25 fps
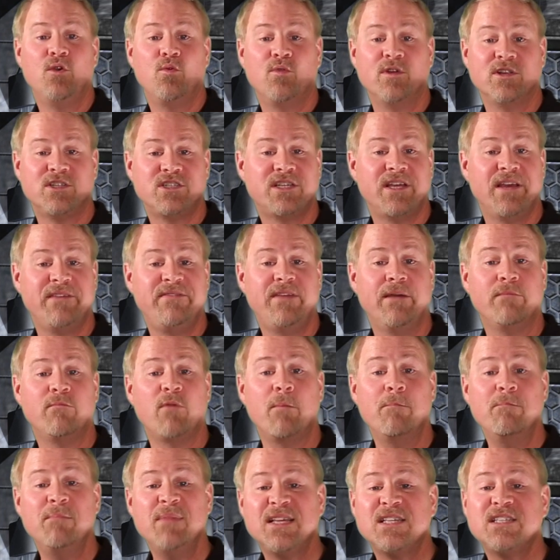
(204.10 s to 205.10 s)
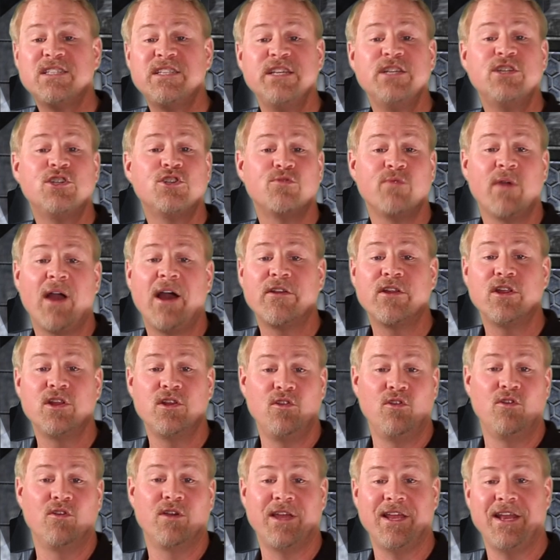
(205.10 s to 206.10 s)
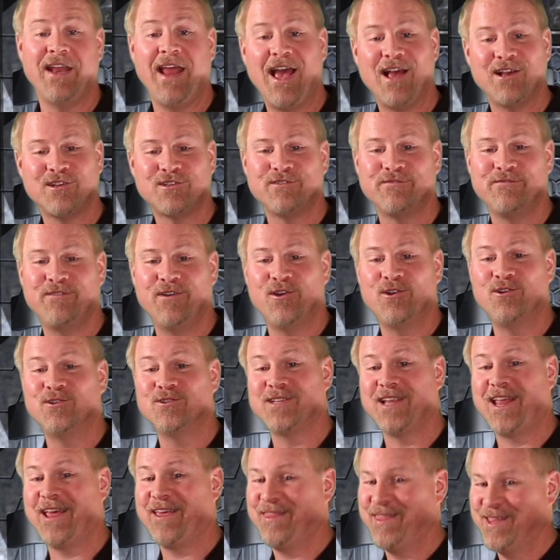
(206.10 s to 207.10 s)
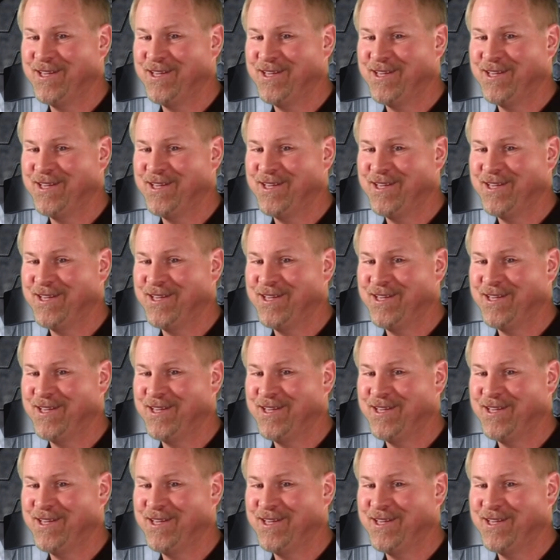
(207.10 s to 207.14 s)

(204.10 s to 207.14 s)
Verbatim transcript: which give them a misty, shrouded look in astrophotos like